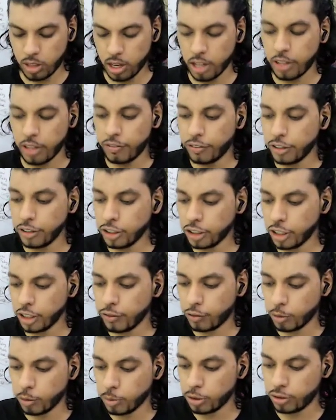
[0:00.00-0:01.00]
The first and
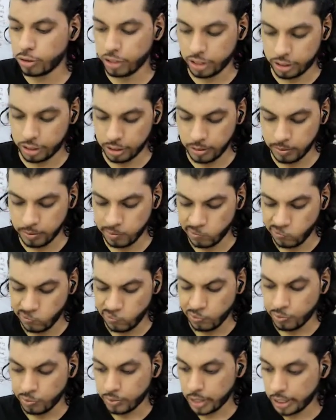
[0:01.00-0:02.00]
foremost reason
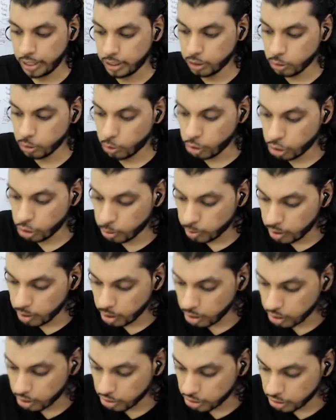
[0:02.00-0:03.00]
is going to be
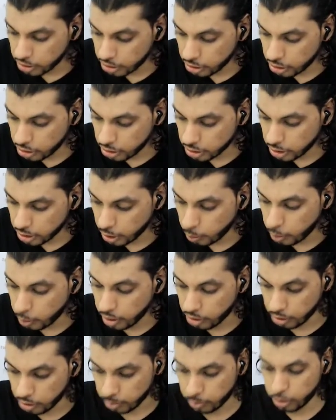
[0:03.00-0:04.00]
results they will
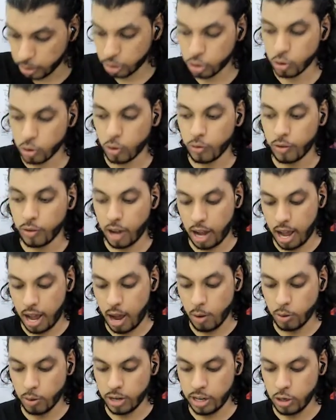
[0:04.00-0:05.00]
reap. So
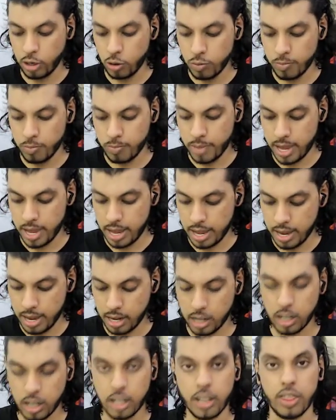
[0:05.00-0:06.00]
how can you make
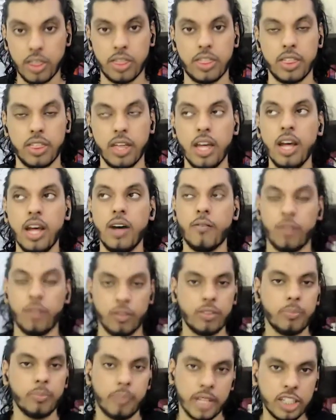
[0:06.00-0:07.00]
one of
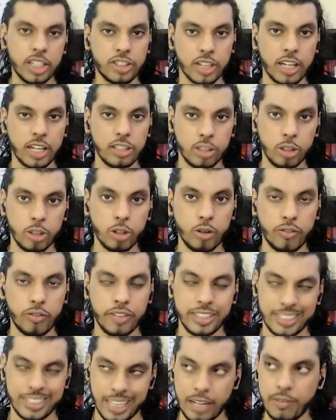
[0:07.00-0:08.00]
the biggest challenges that you can
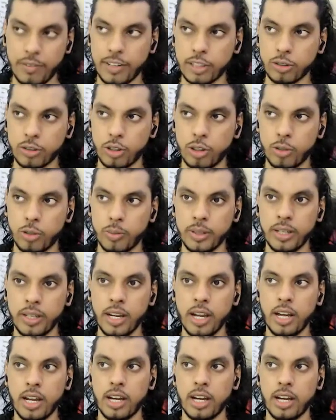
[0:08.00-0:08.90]
face anyway is going to be